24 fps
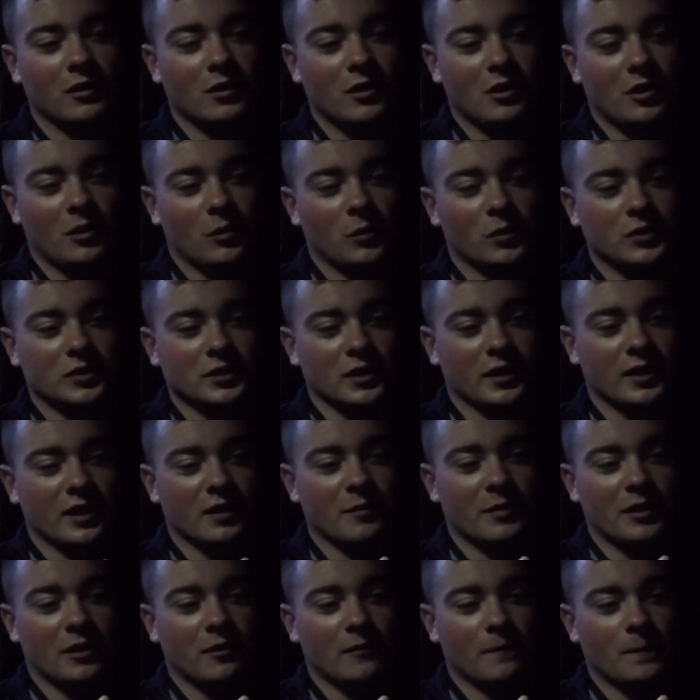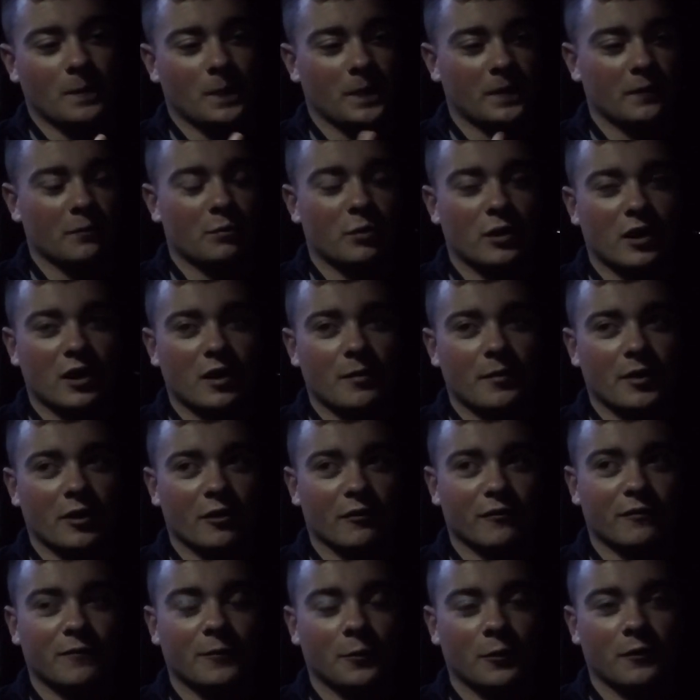was like probably about a
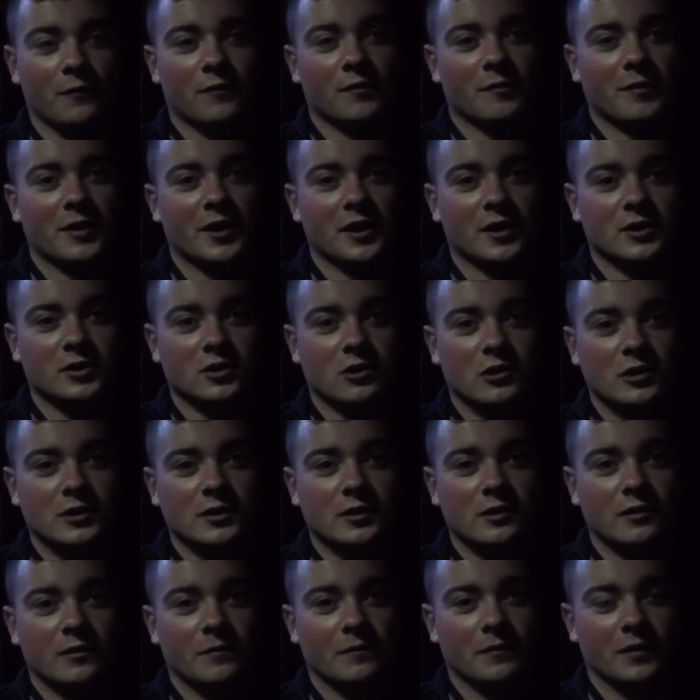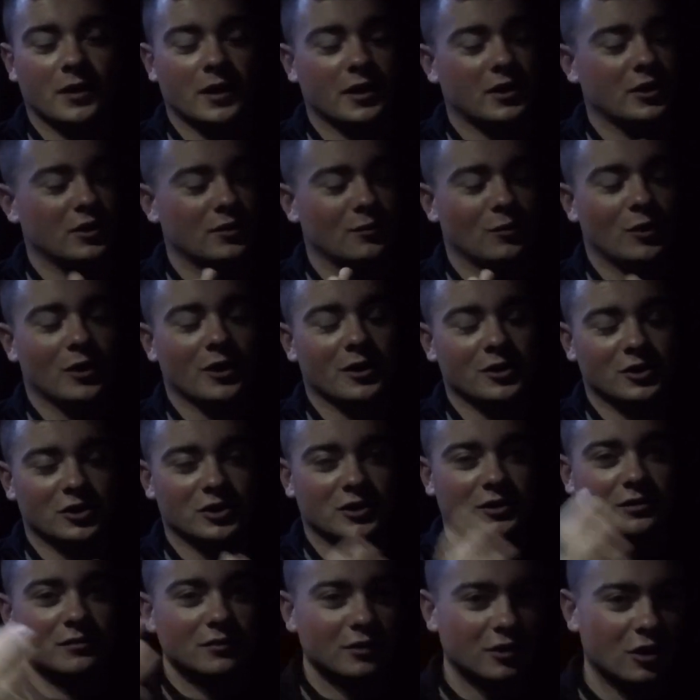foot from my exhaust tip, and I didn't want to just
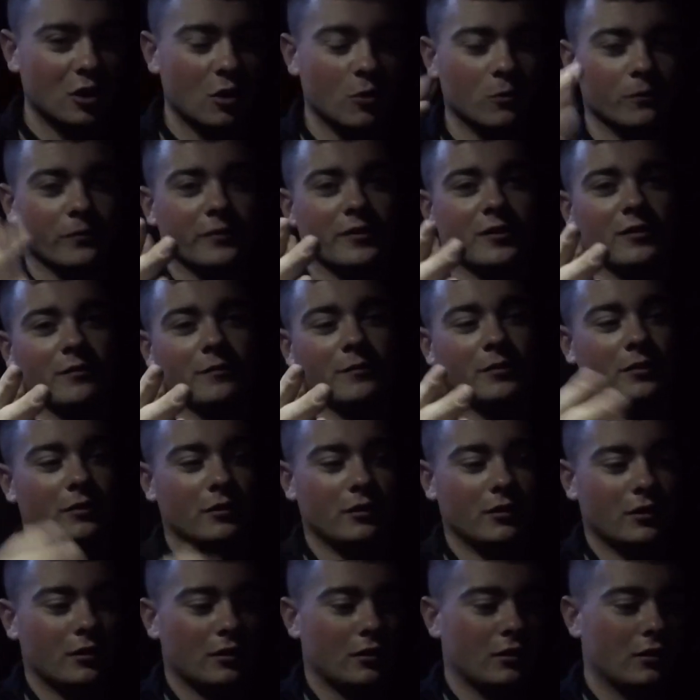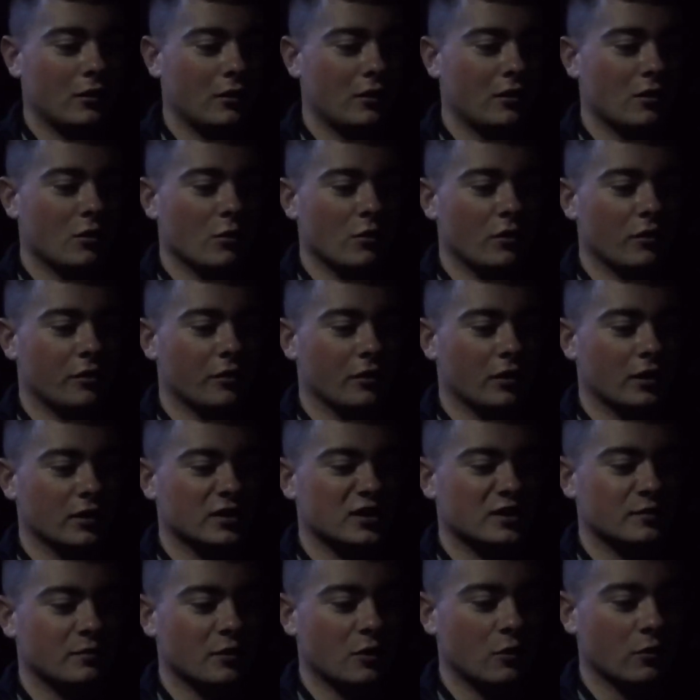coat them with
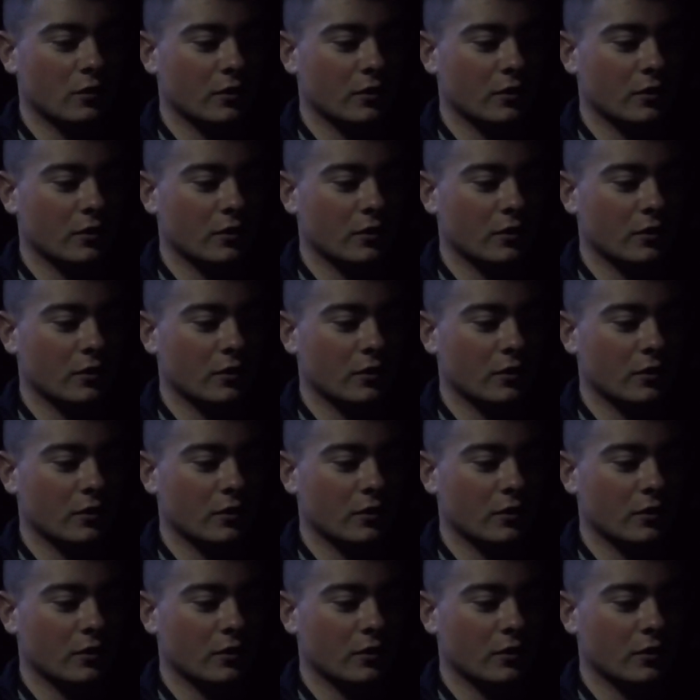smoke.